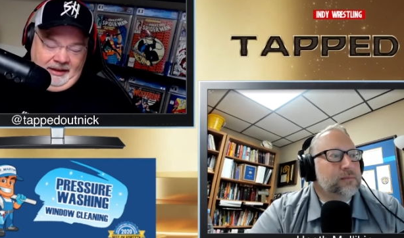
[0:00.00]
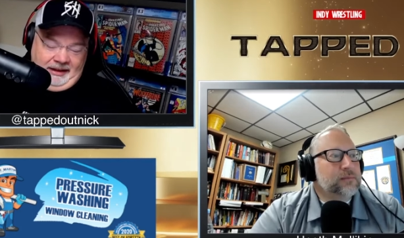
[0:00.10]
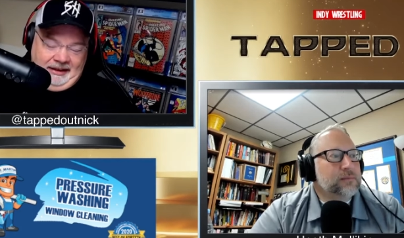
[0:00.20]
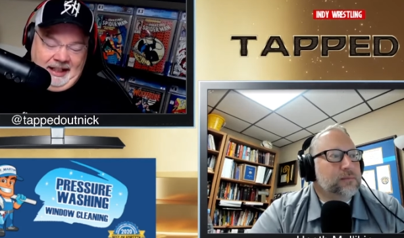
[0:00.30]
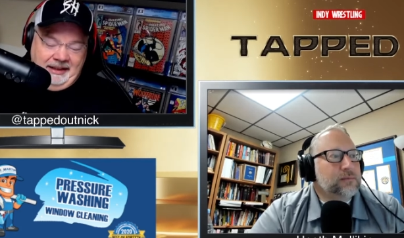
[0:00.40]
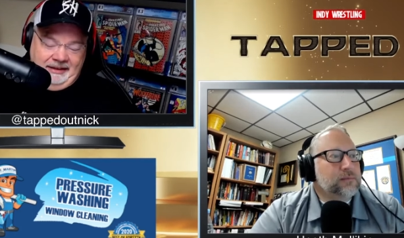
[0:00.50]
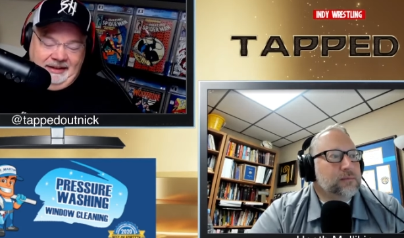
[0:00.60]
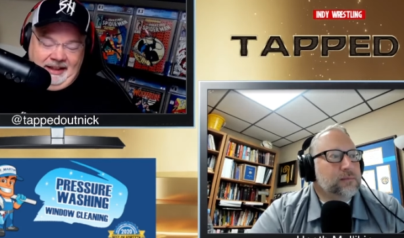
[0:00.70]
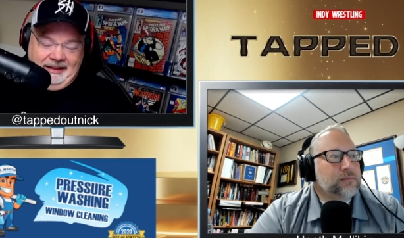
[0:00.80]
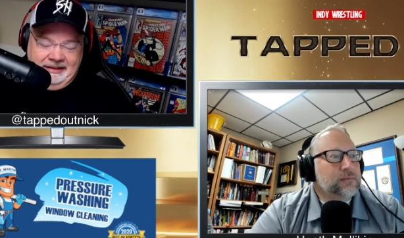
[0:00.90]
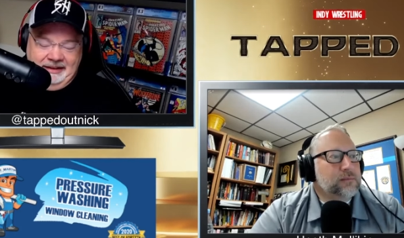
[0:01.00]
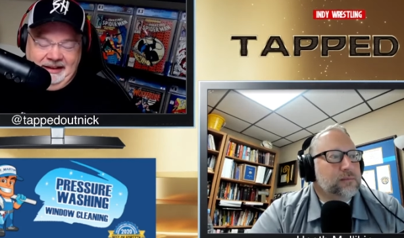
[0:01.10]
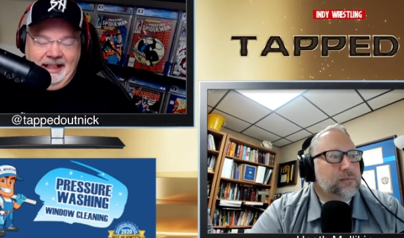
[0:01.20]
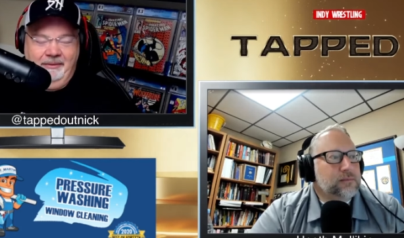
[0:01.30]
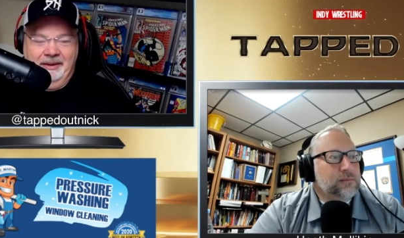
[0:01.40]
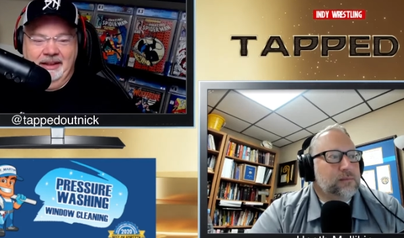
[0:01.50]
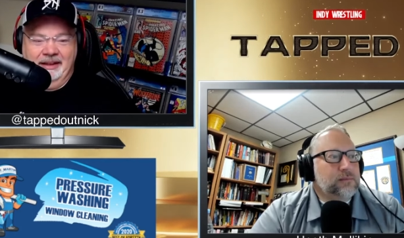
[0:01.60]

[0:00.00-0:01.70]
Speaker 1: a lot of the talents in that one,